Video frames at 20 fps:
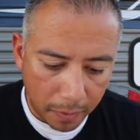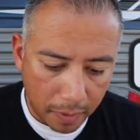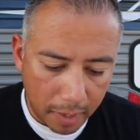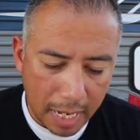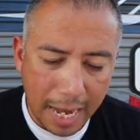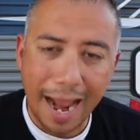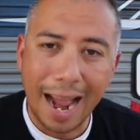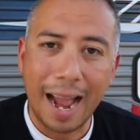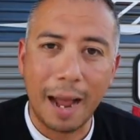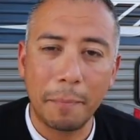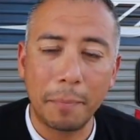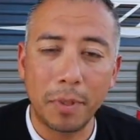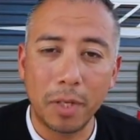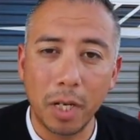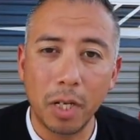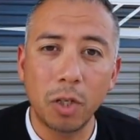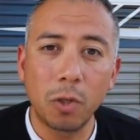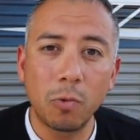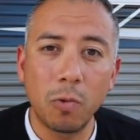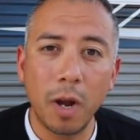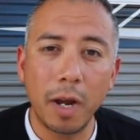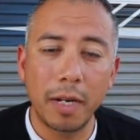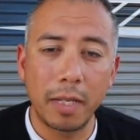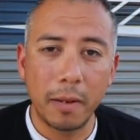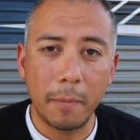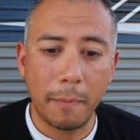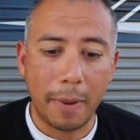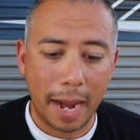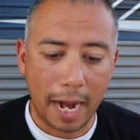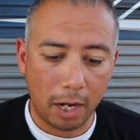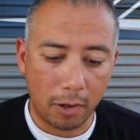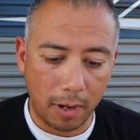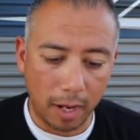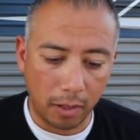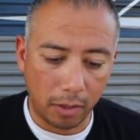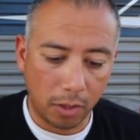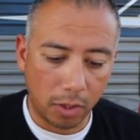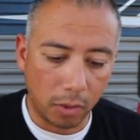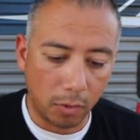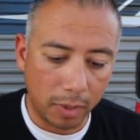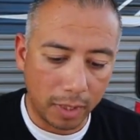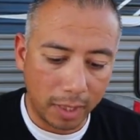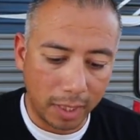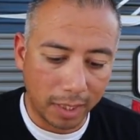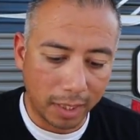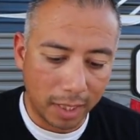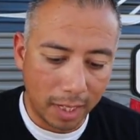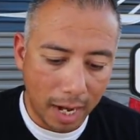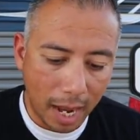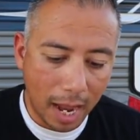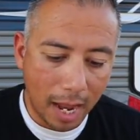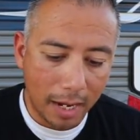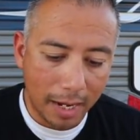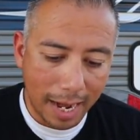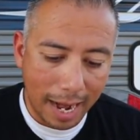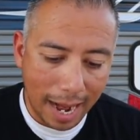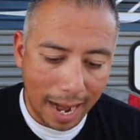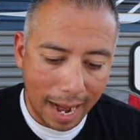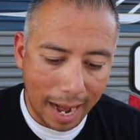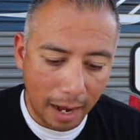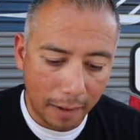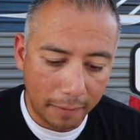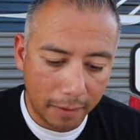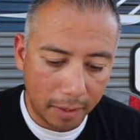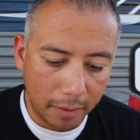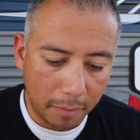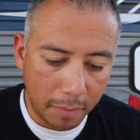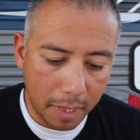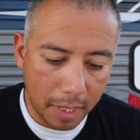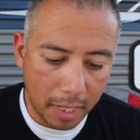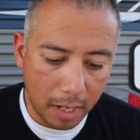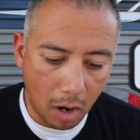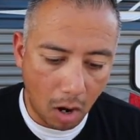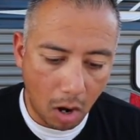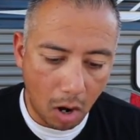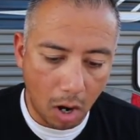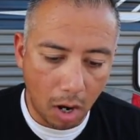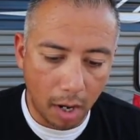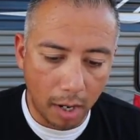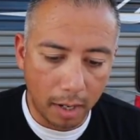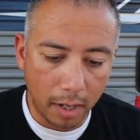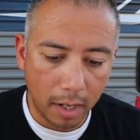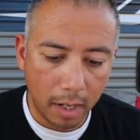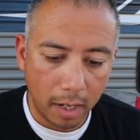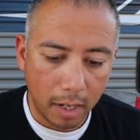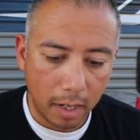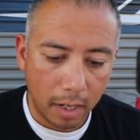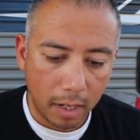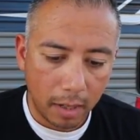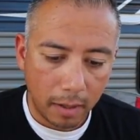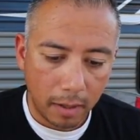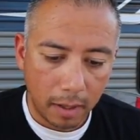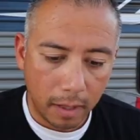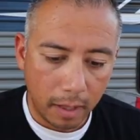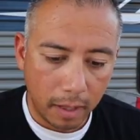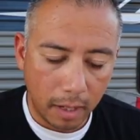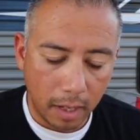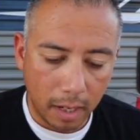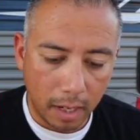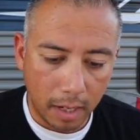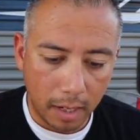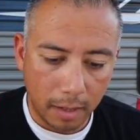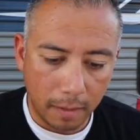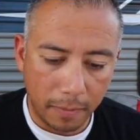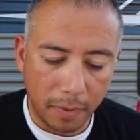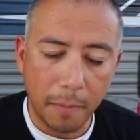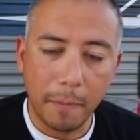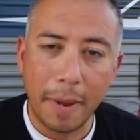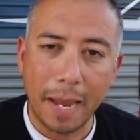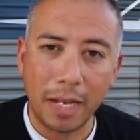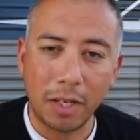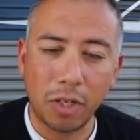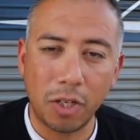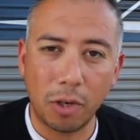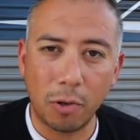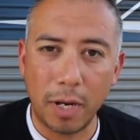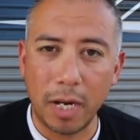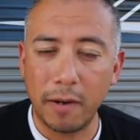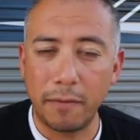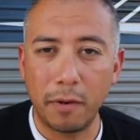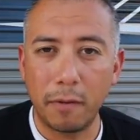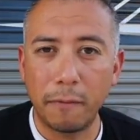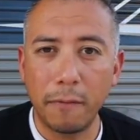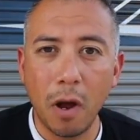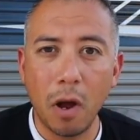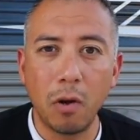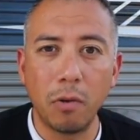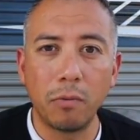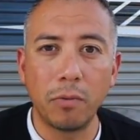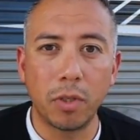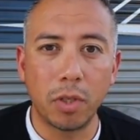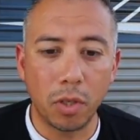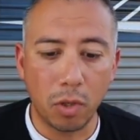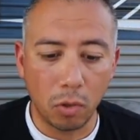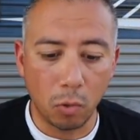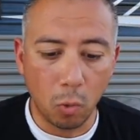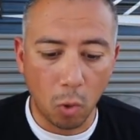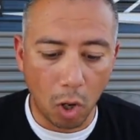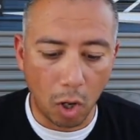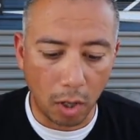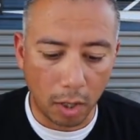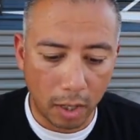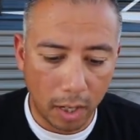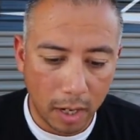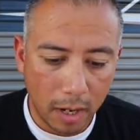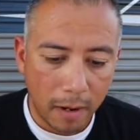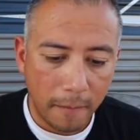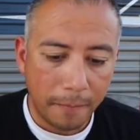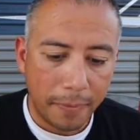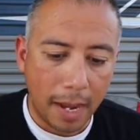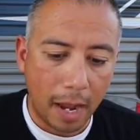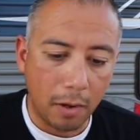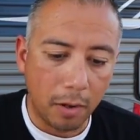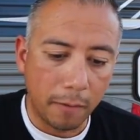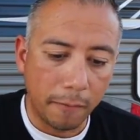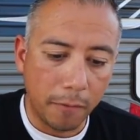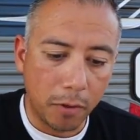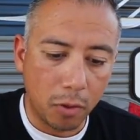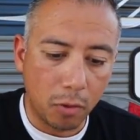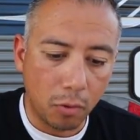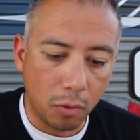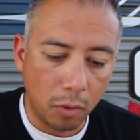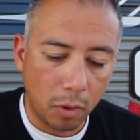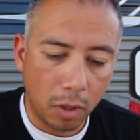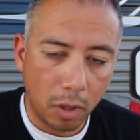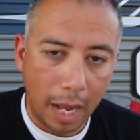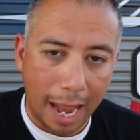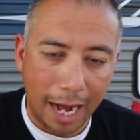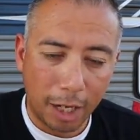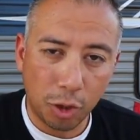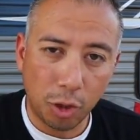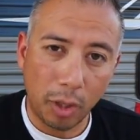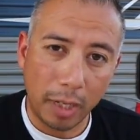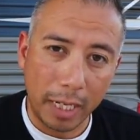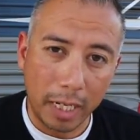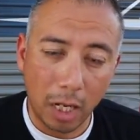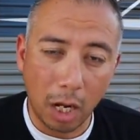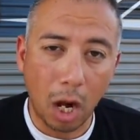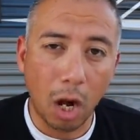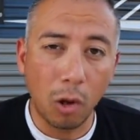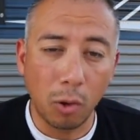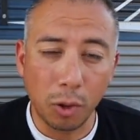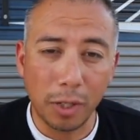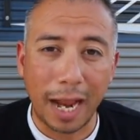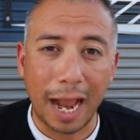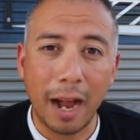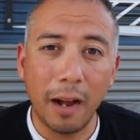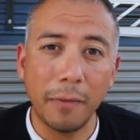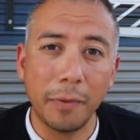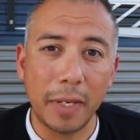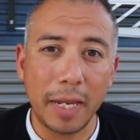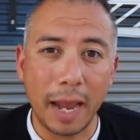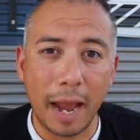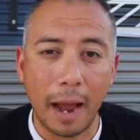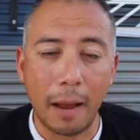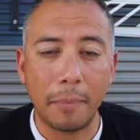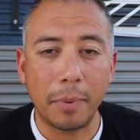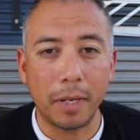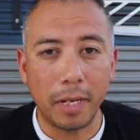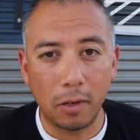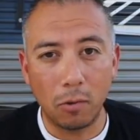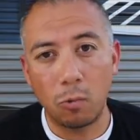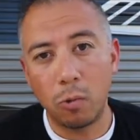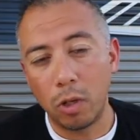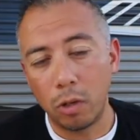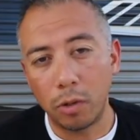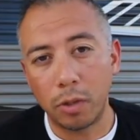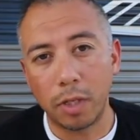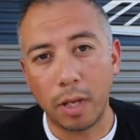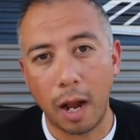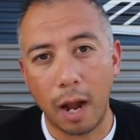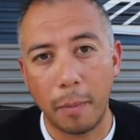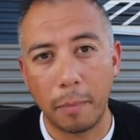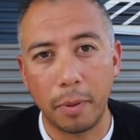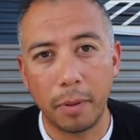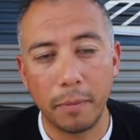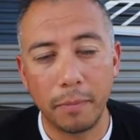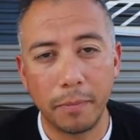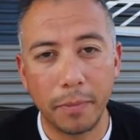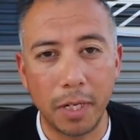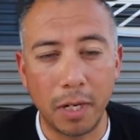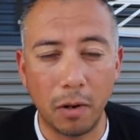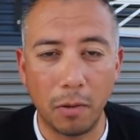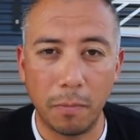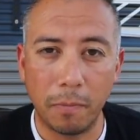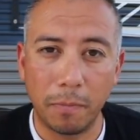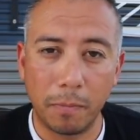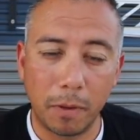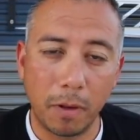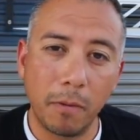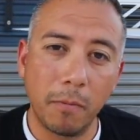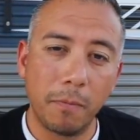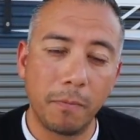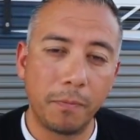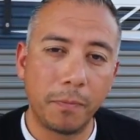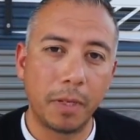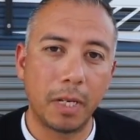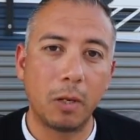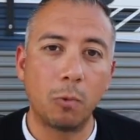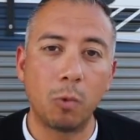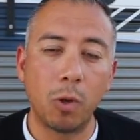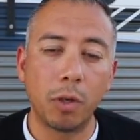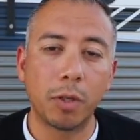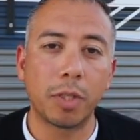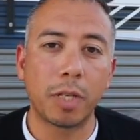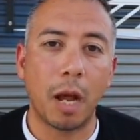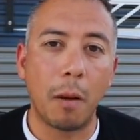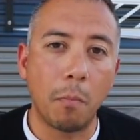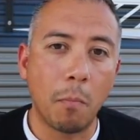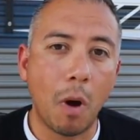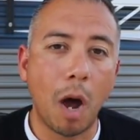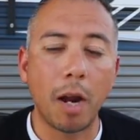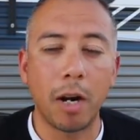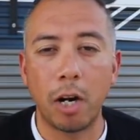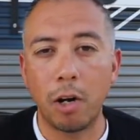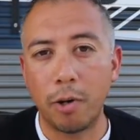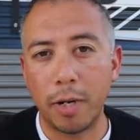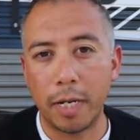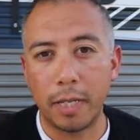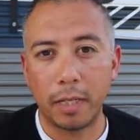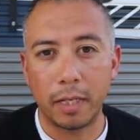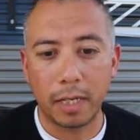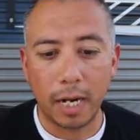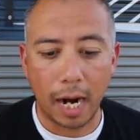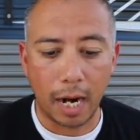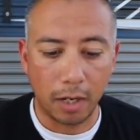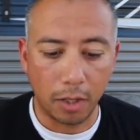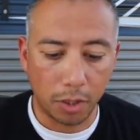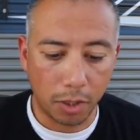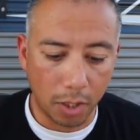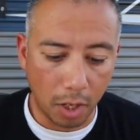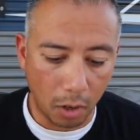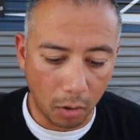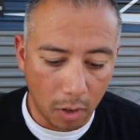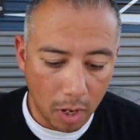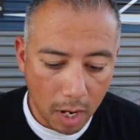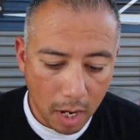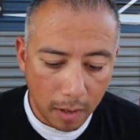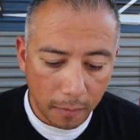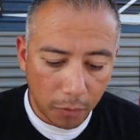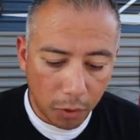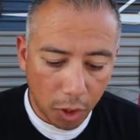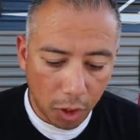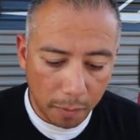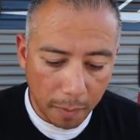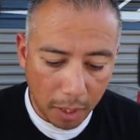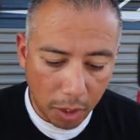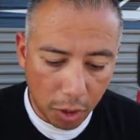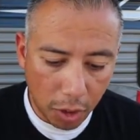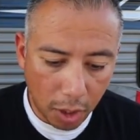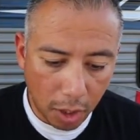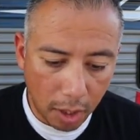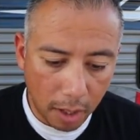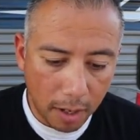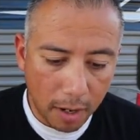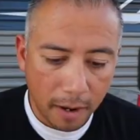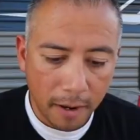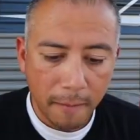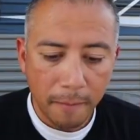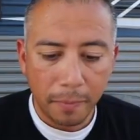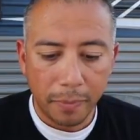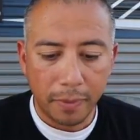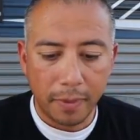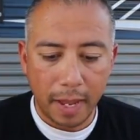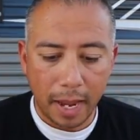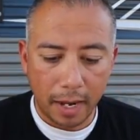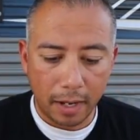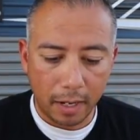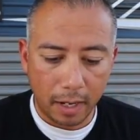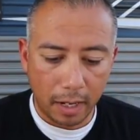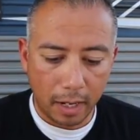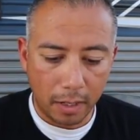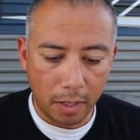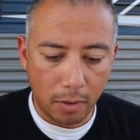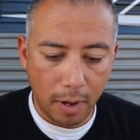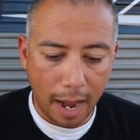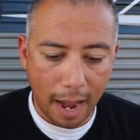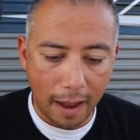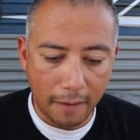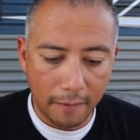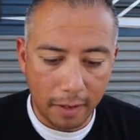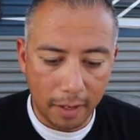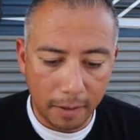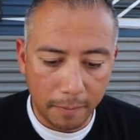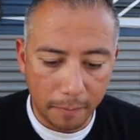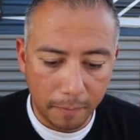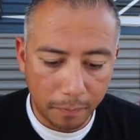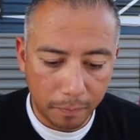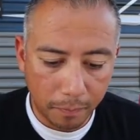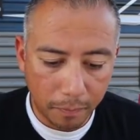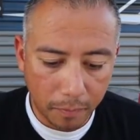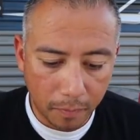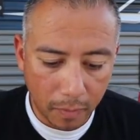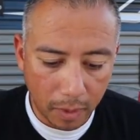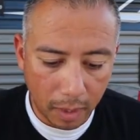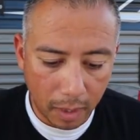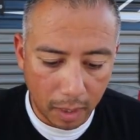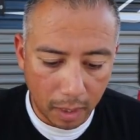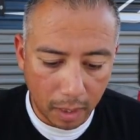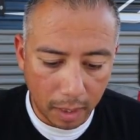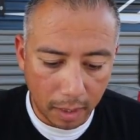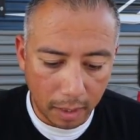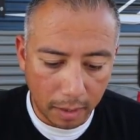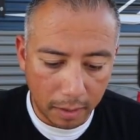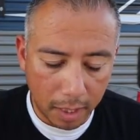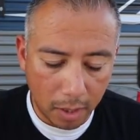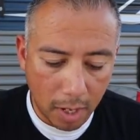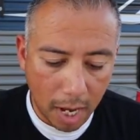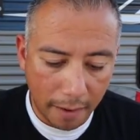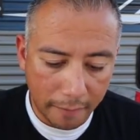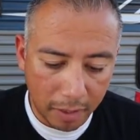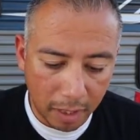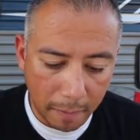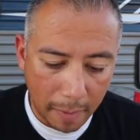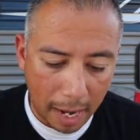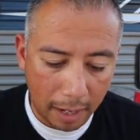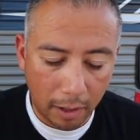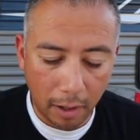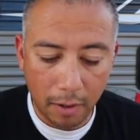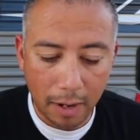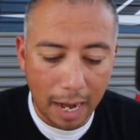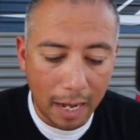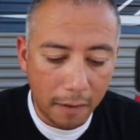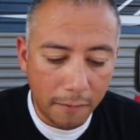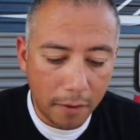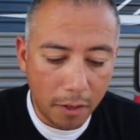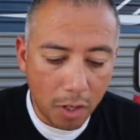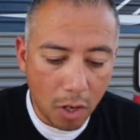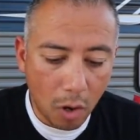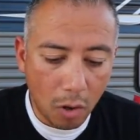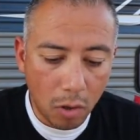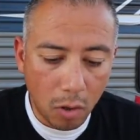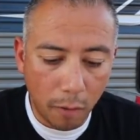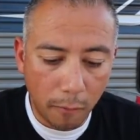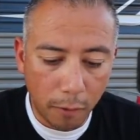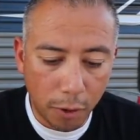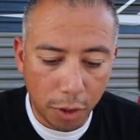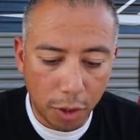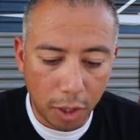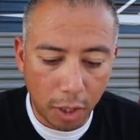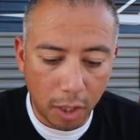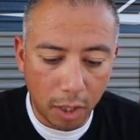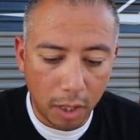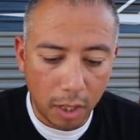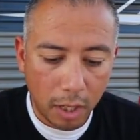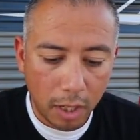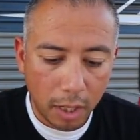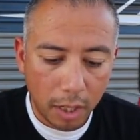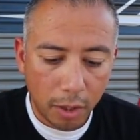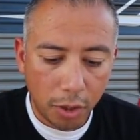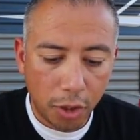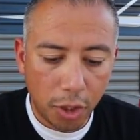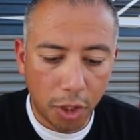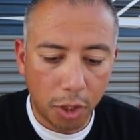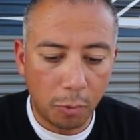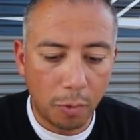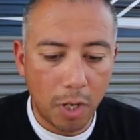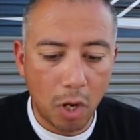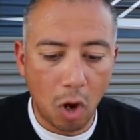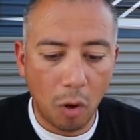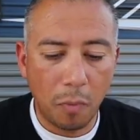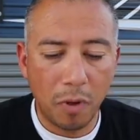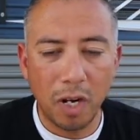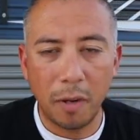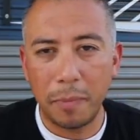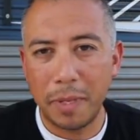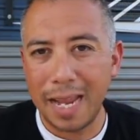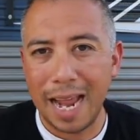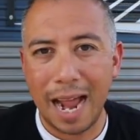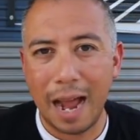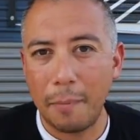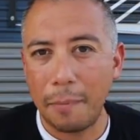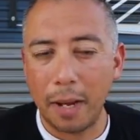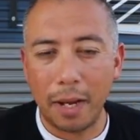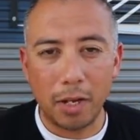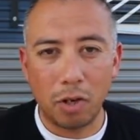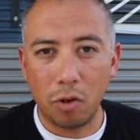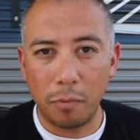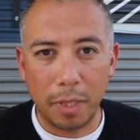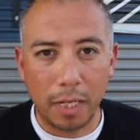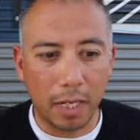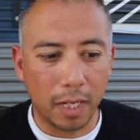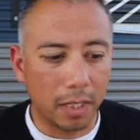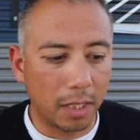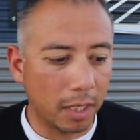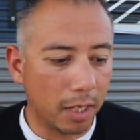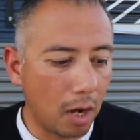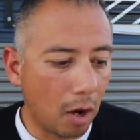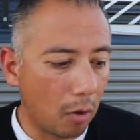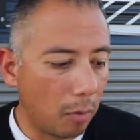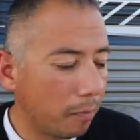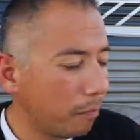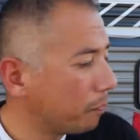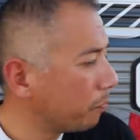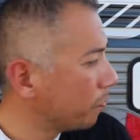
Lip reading: the app does run in the background, so it does not have to be on the main screen of your phone to work. Now, if you actually close out the app, it will stop, it will stop monitoring the tires. So just make sure that you have it in the background. And if you don't know for sure, just reopen up the app and you'll be good to go.